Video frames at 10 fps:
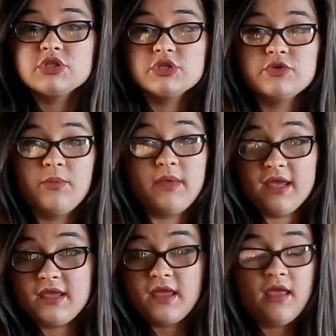to
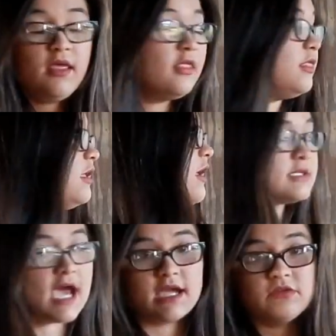make the
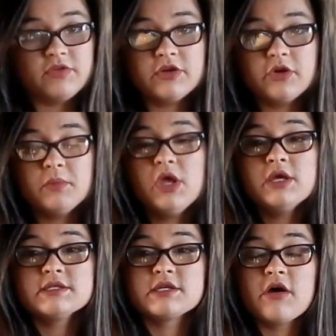feed feeder.
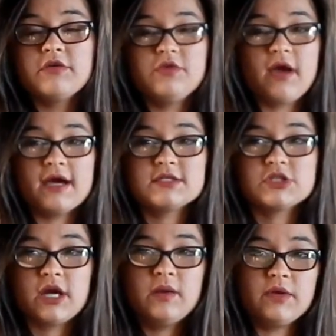So if you guys are
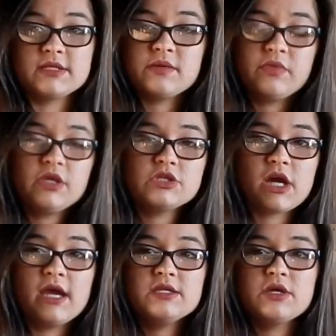trying to build something,
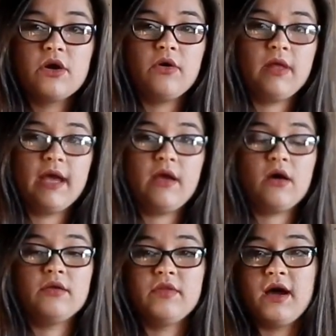try to go like
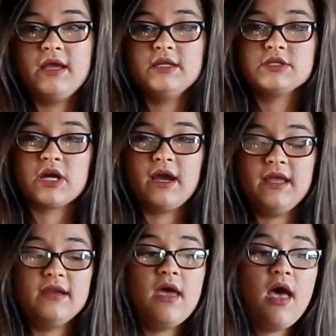online and try
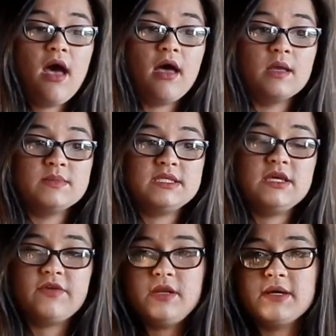and um,
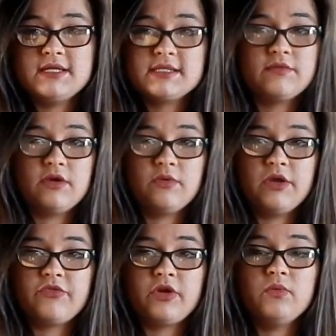see if anybody's giving
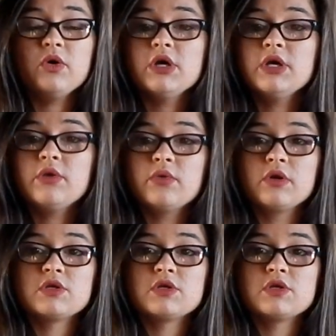away free wood or